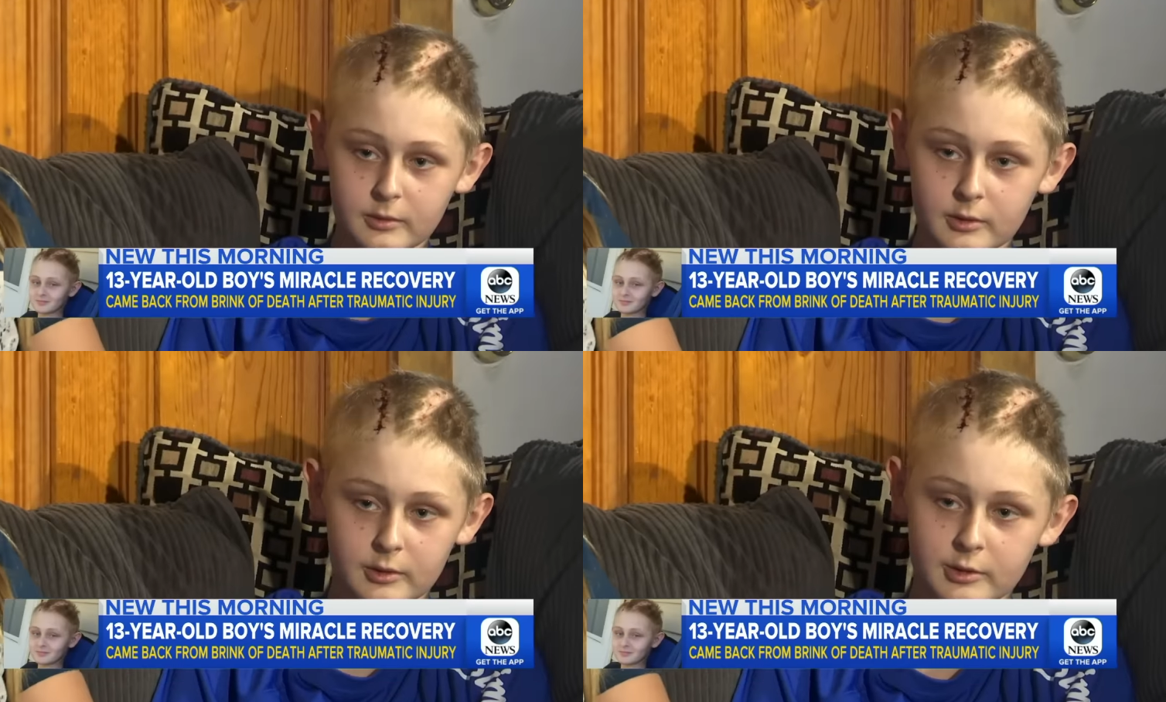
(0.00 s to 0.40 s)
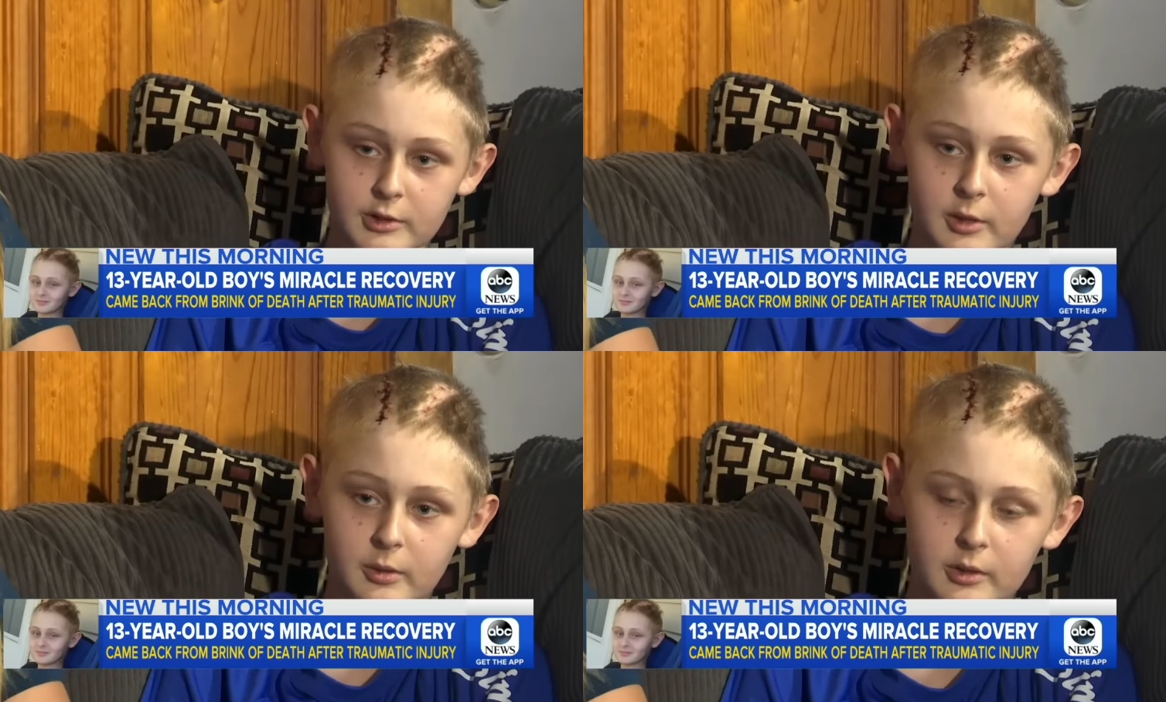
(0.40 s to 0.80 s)

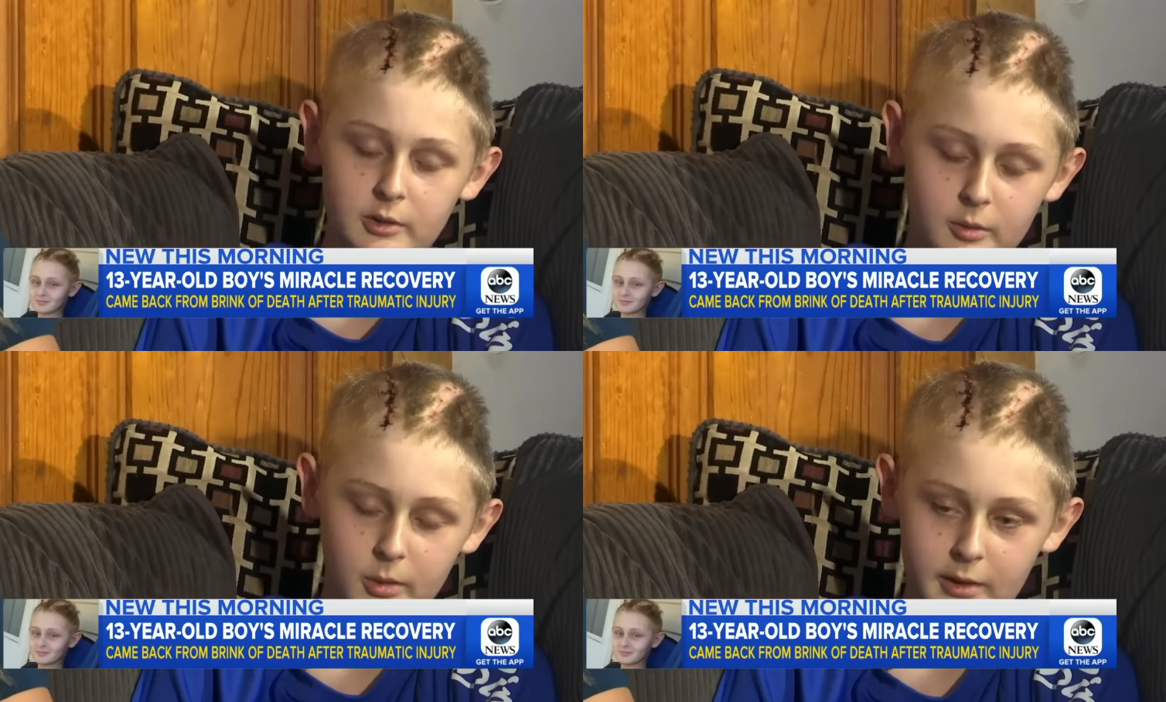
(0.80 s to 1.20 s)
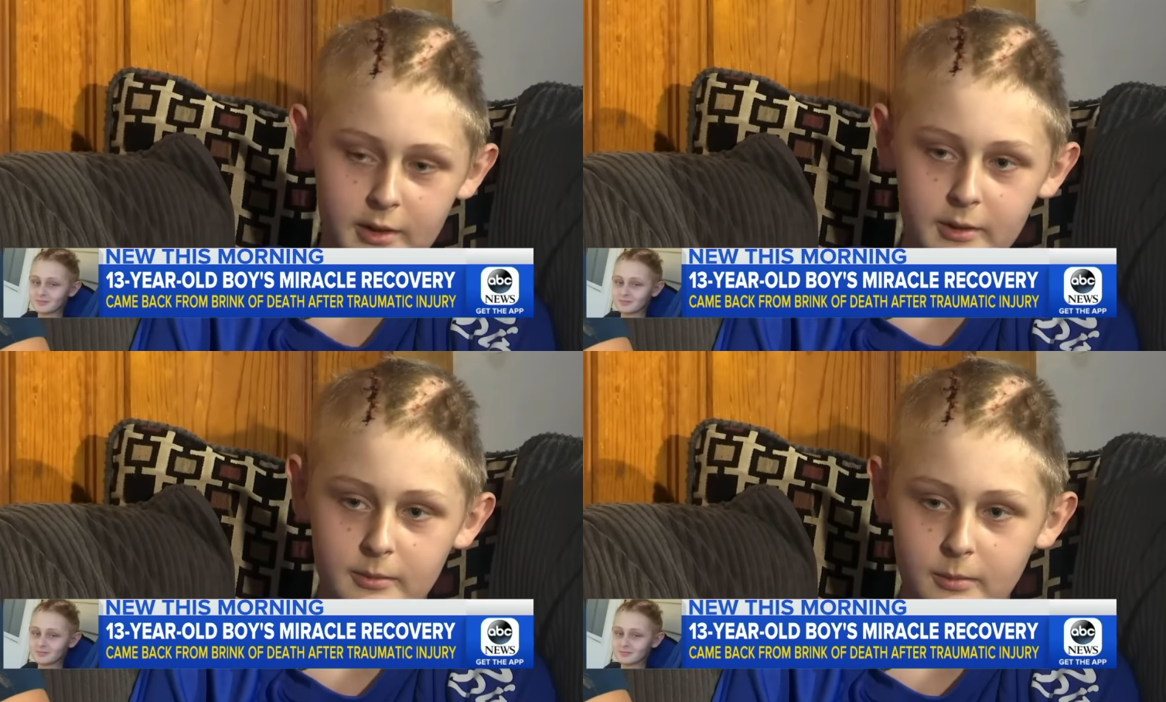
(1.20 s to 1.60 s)
Speaker 1: There's no other
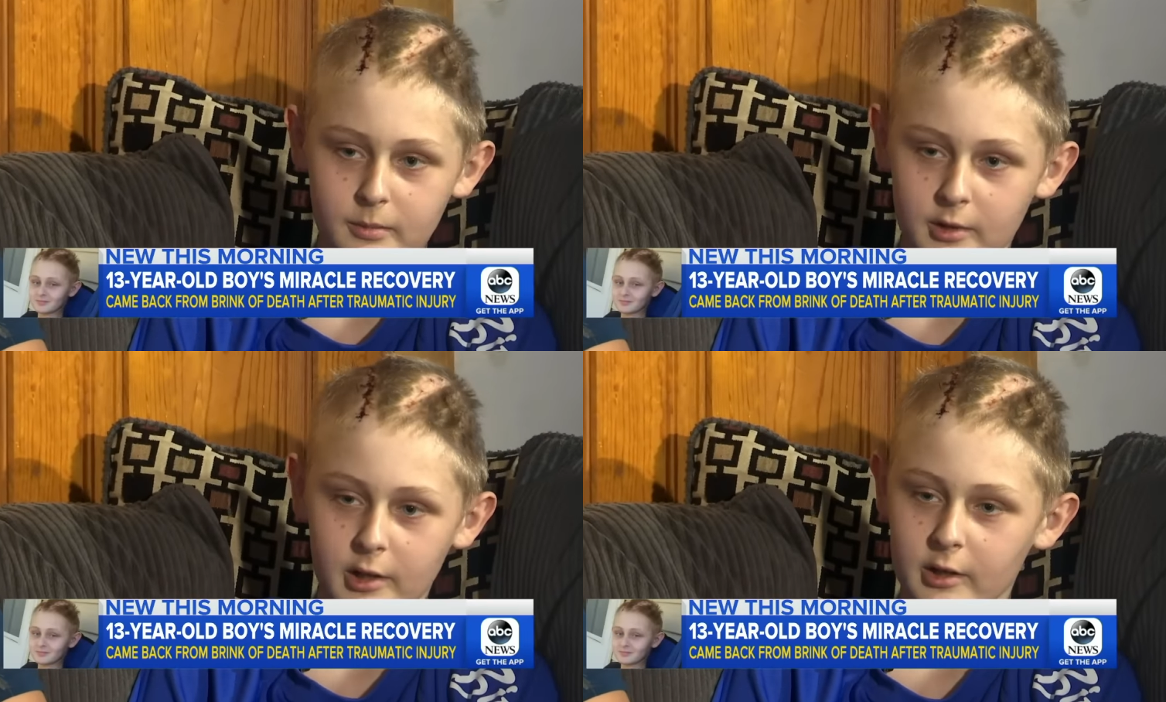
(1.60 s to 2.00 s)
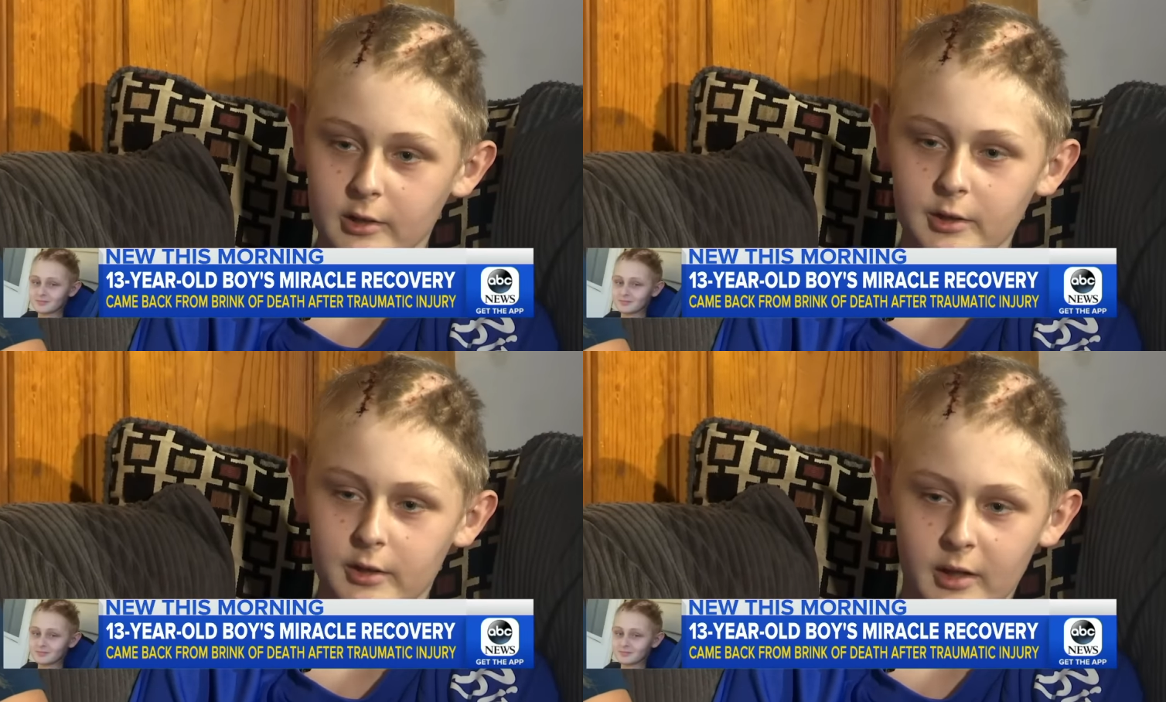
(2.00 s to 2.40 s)
way that I
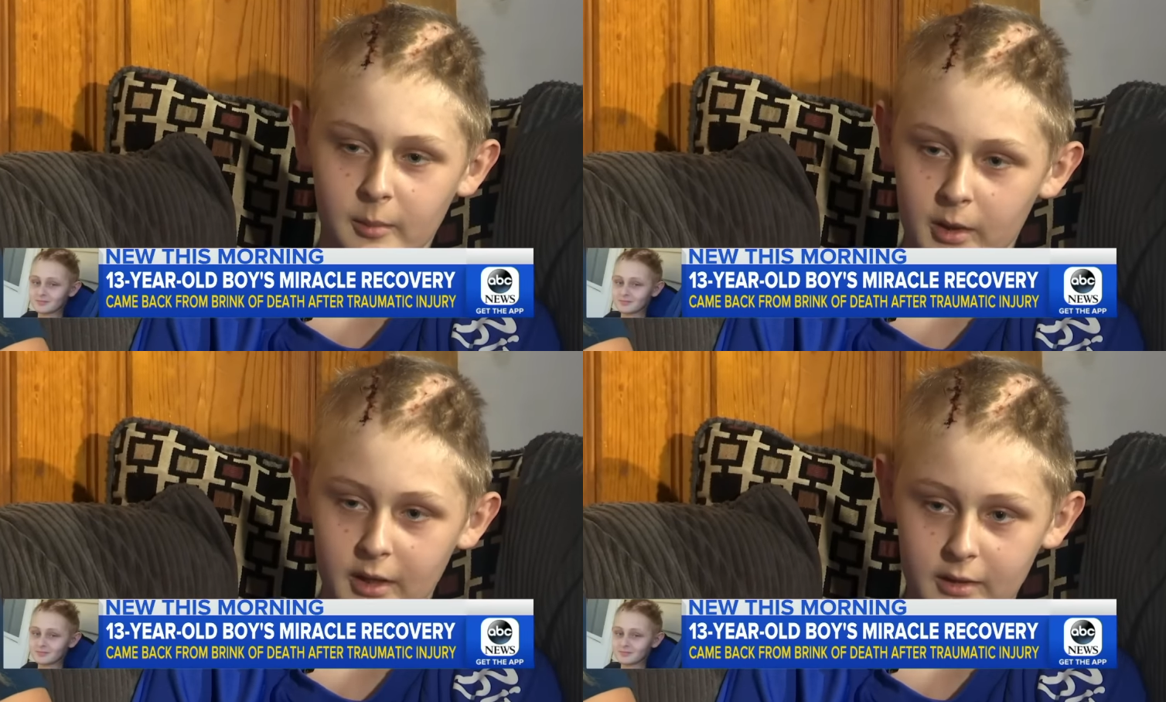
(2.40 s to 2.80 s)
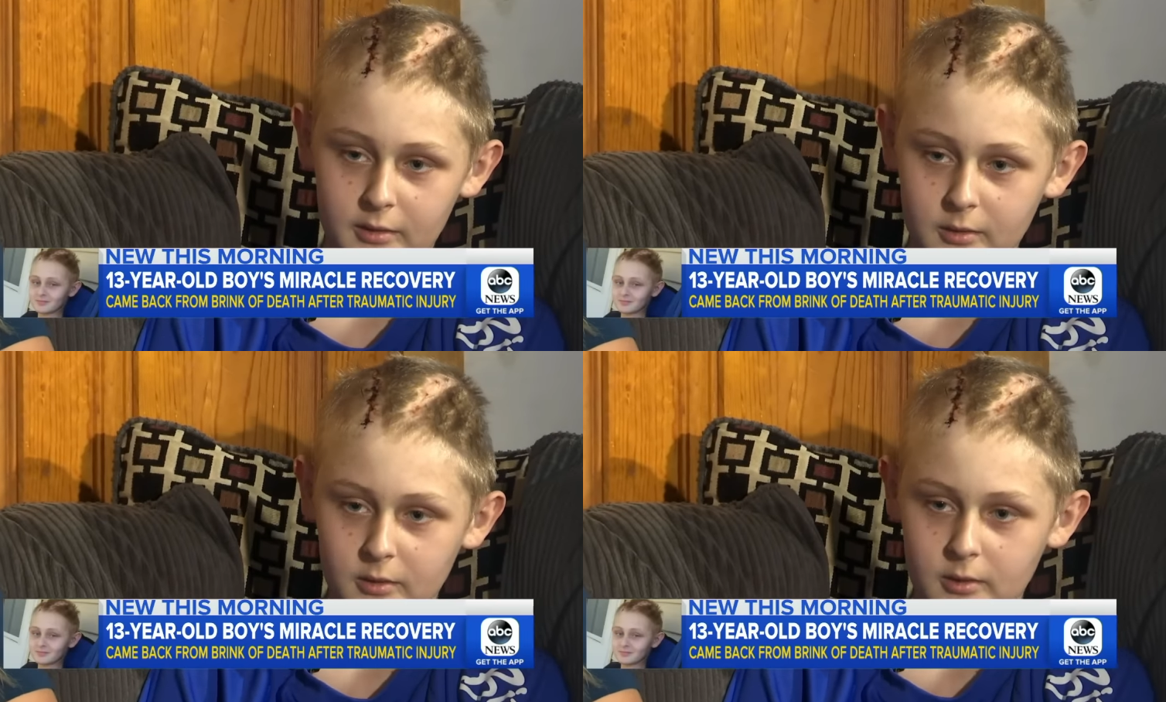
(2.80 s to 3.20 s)
could have came back.
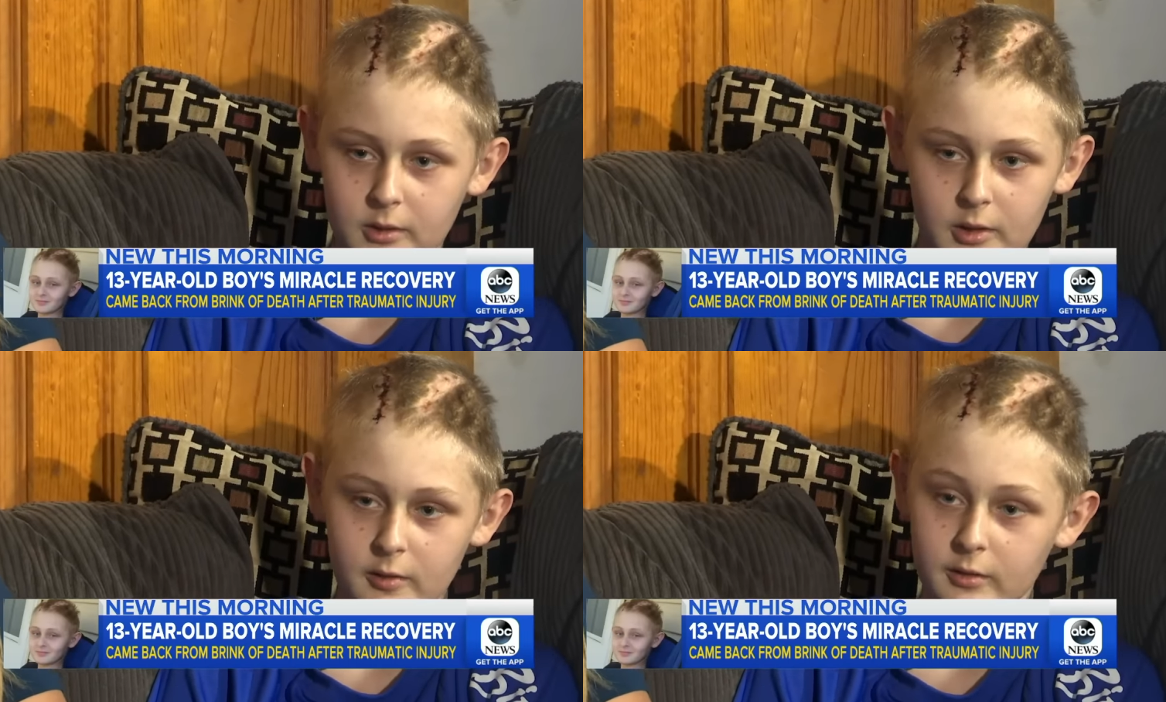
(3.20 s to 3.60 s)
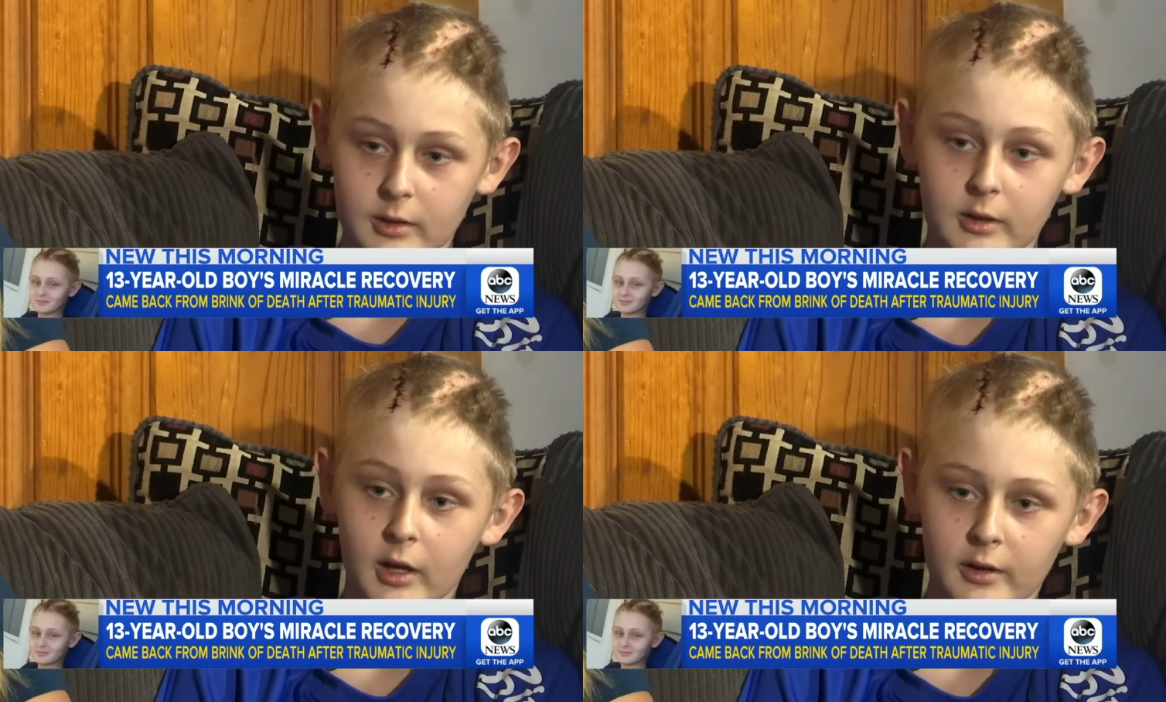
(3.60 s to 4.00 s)

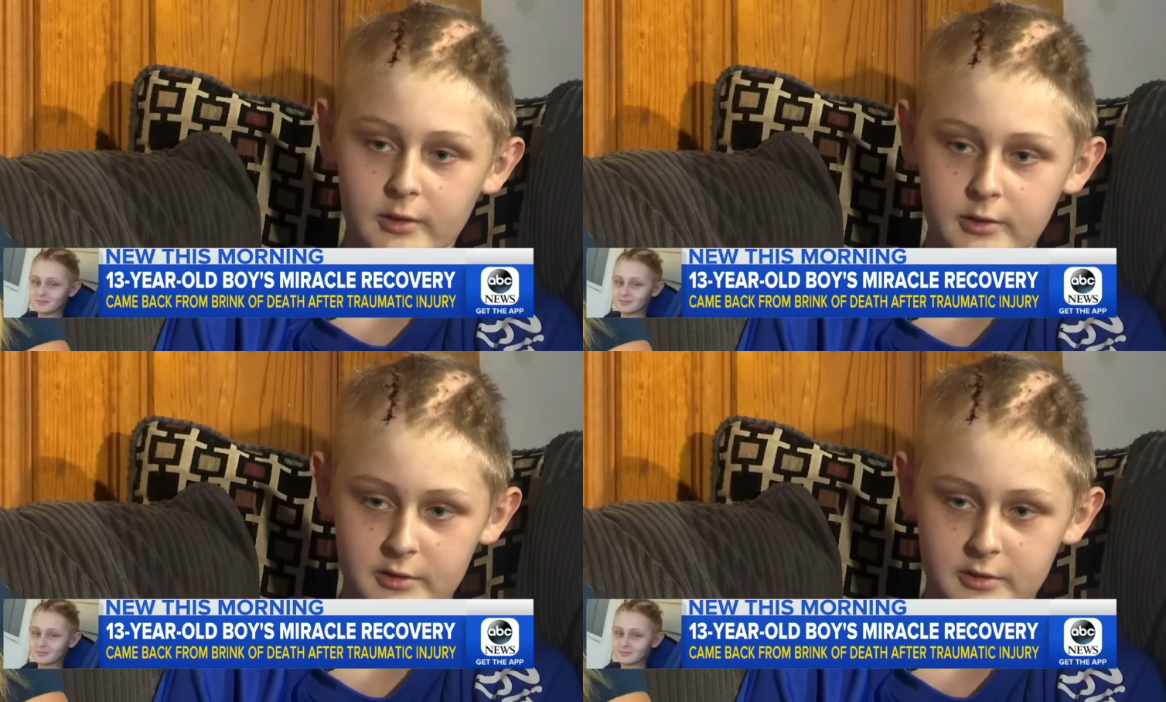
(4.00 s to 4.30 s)
Even the doctor